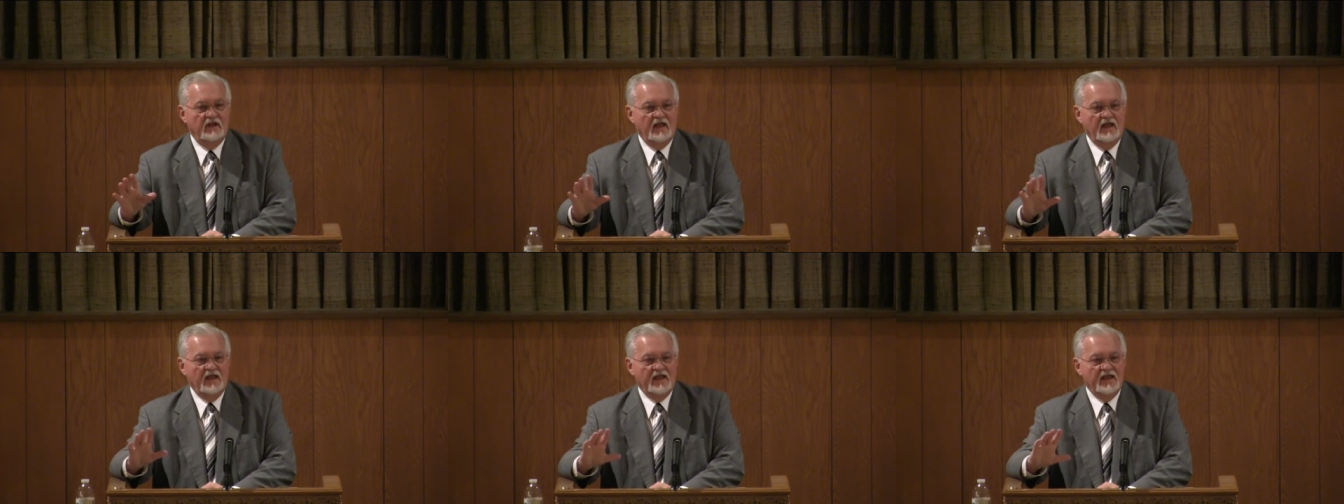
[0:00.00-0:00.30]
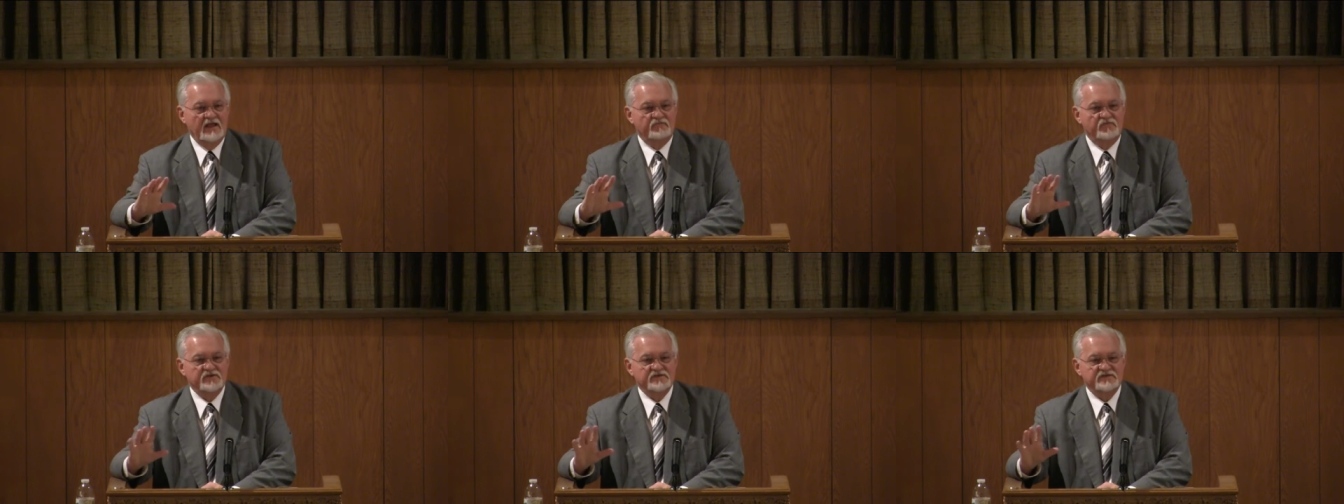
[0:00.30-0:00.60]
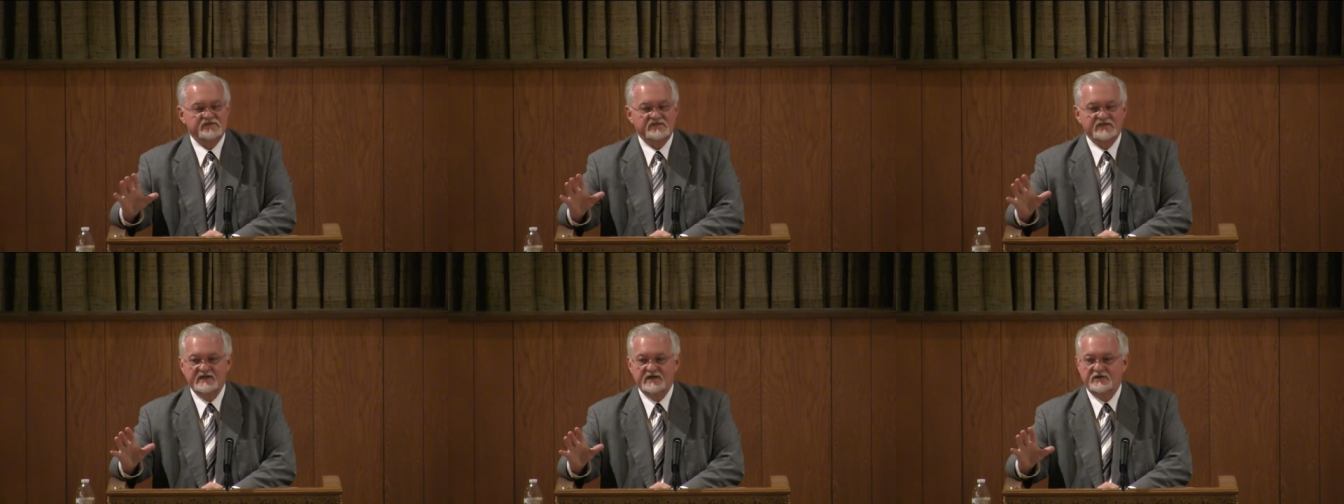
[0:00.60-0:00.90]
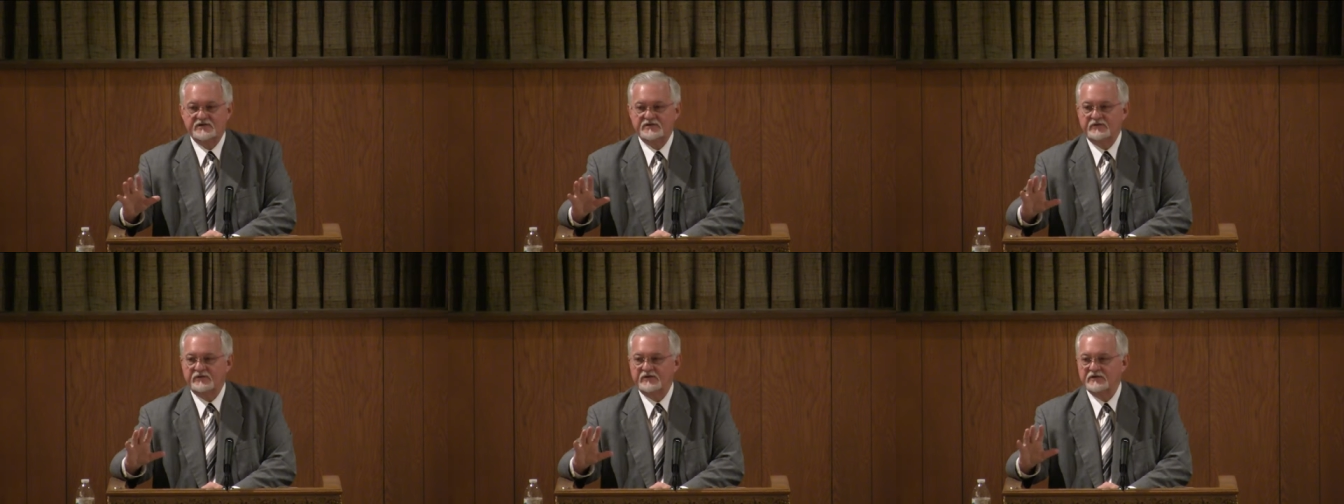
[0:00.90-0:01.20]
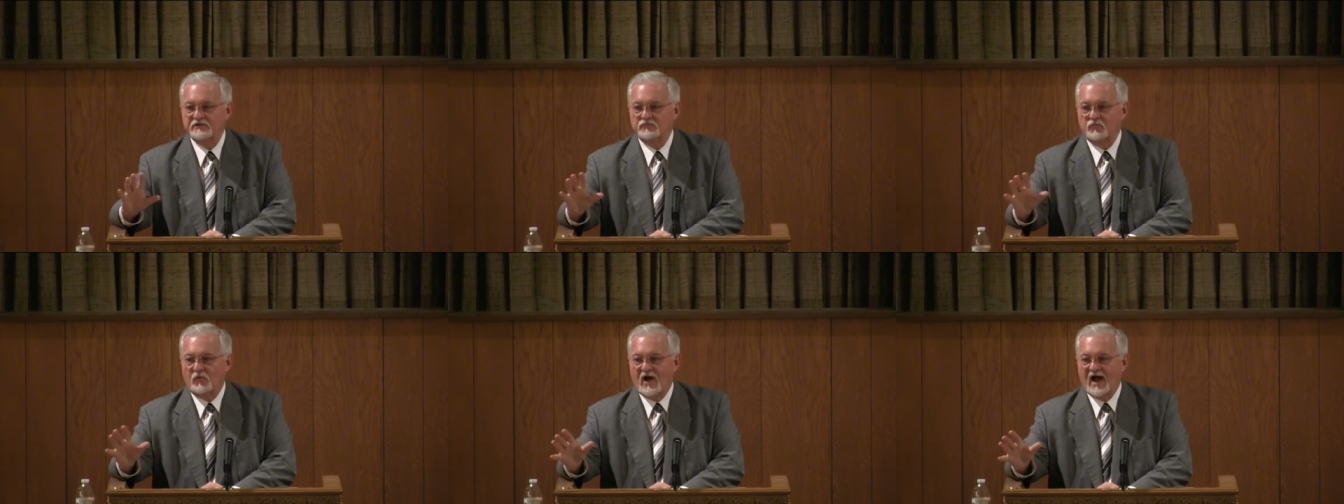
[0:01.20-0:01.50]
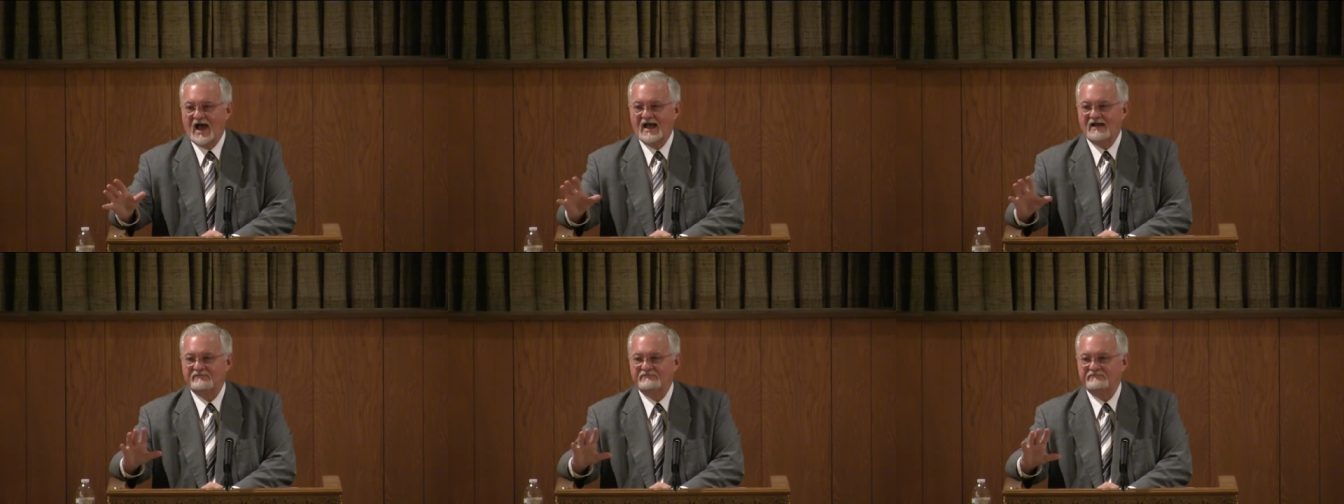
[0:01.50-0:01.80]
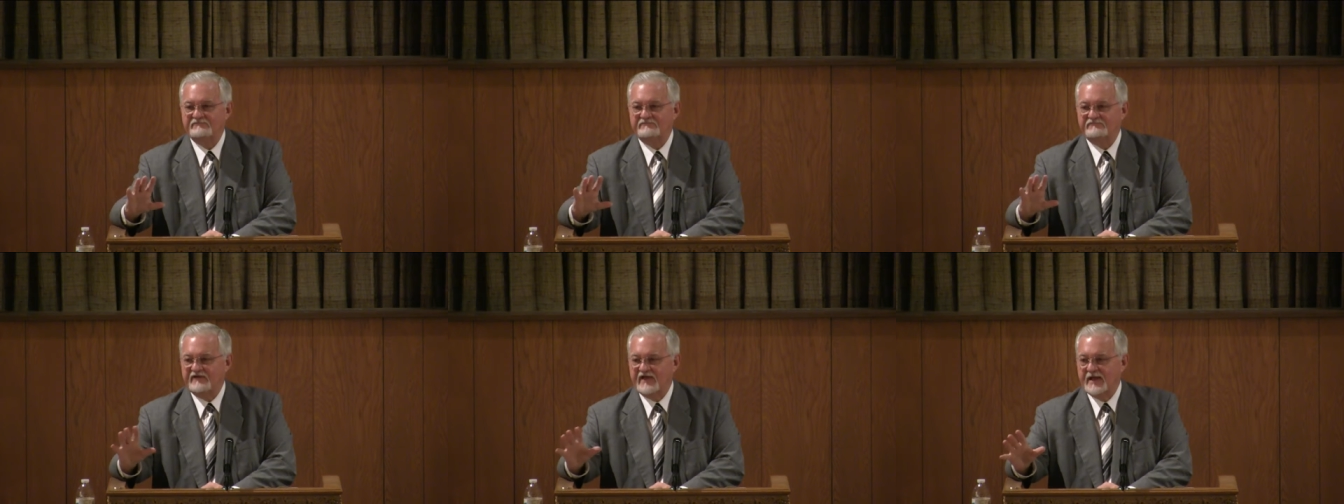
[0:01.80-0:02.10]
every senator and his wife
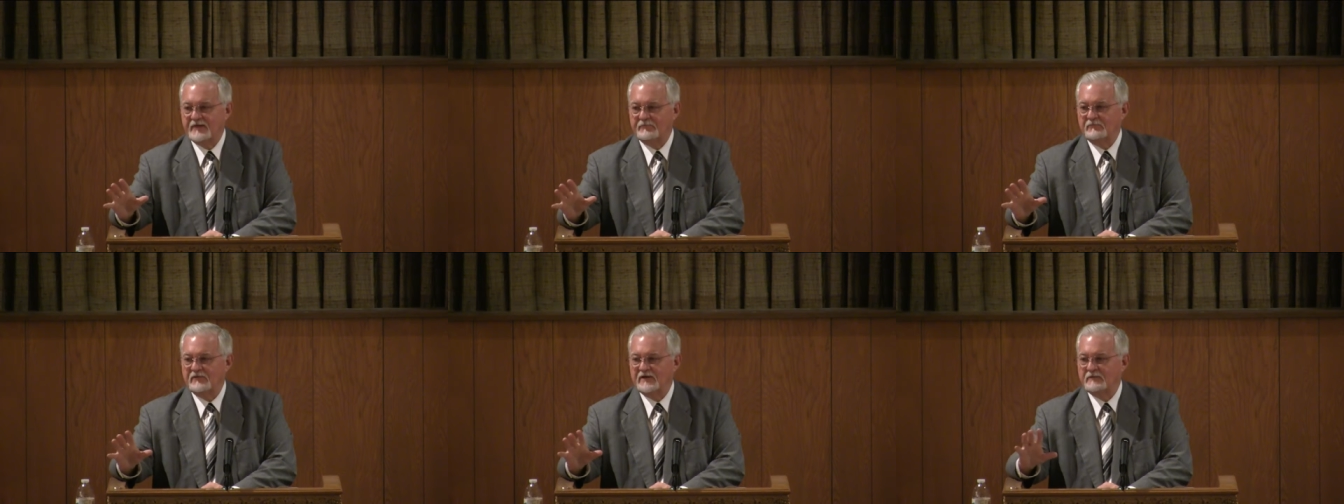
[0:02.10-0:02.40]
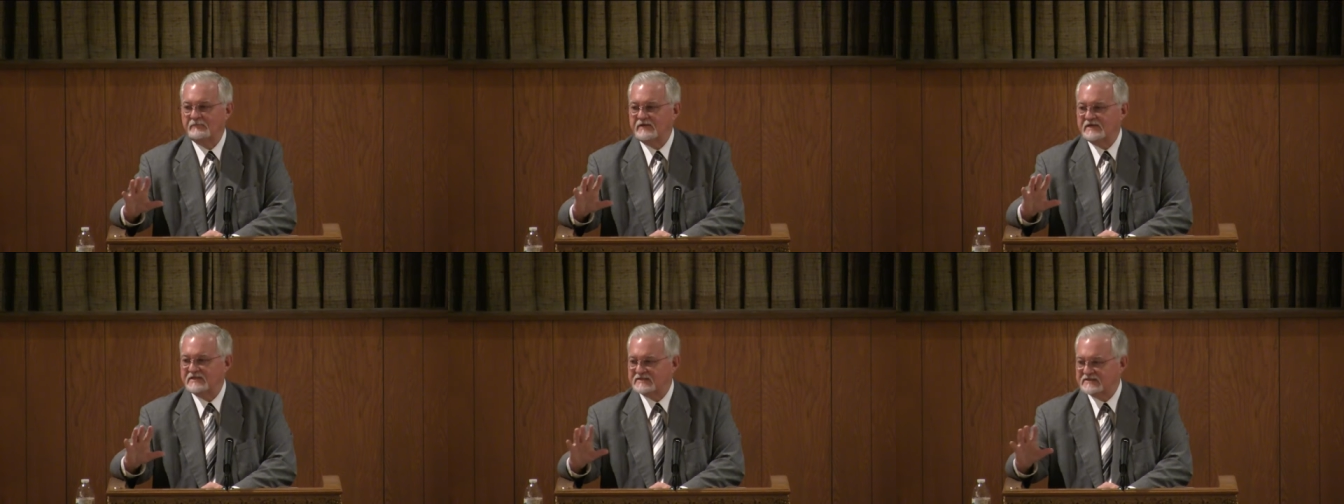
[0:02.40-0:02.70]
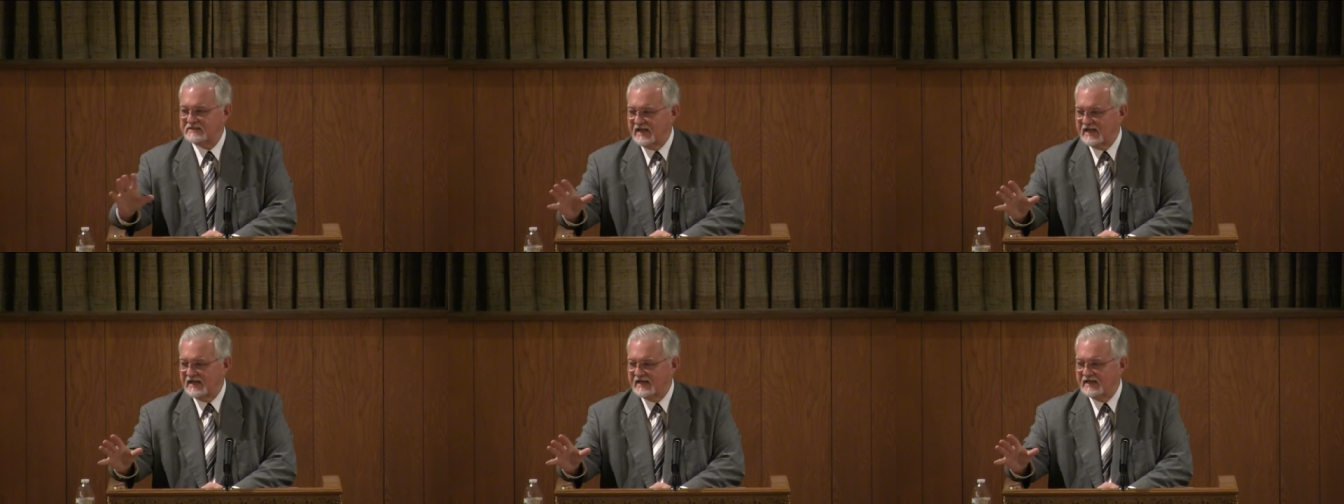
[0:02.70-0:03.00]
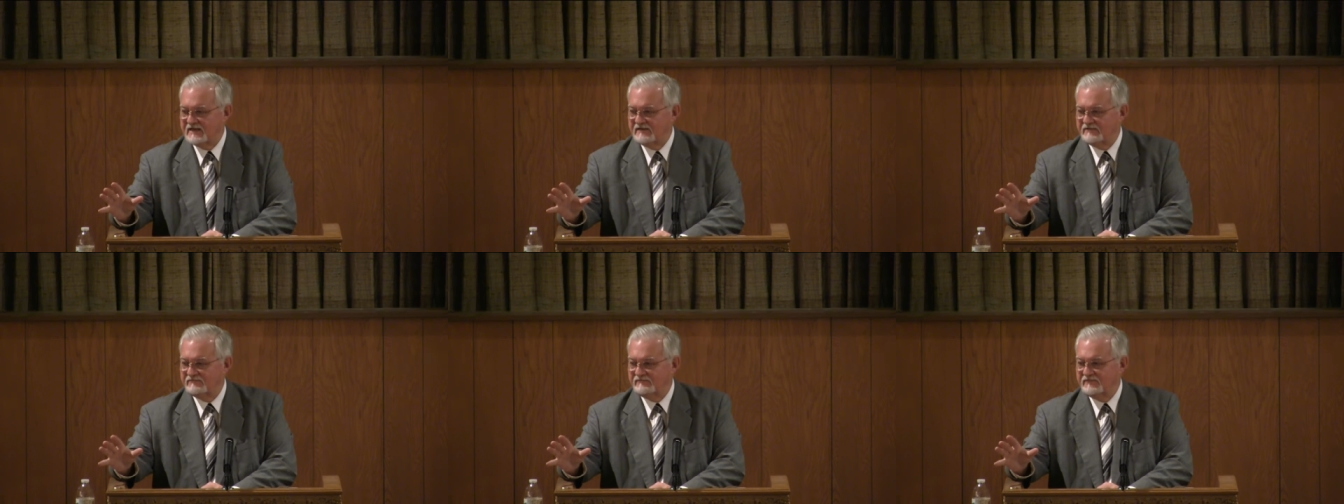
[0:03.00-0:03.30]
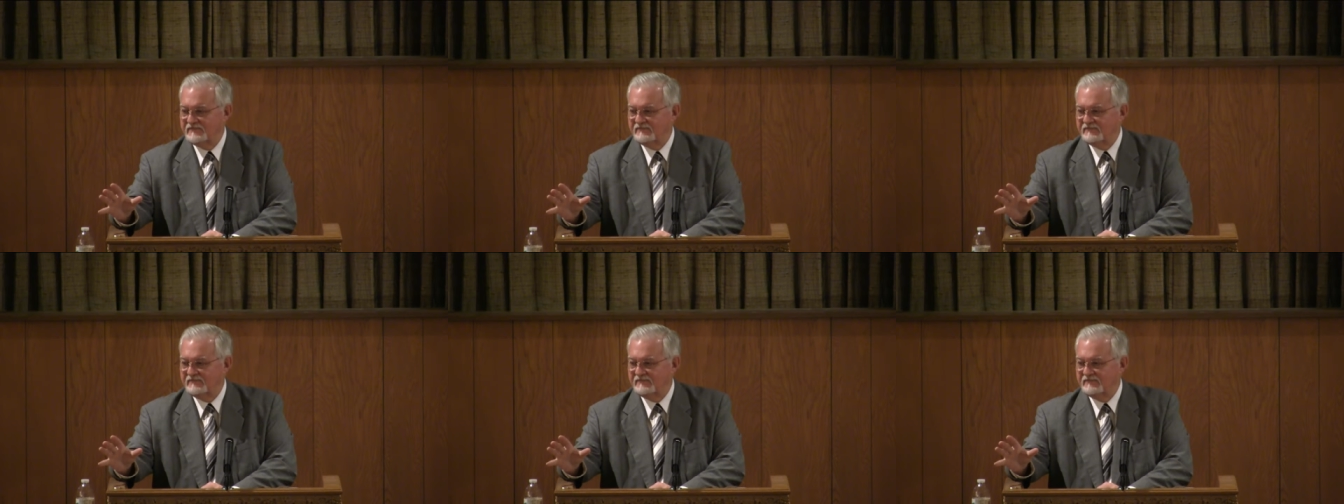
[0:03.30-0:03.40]
and family to be saved,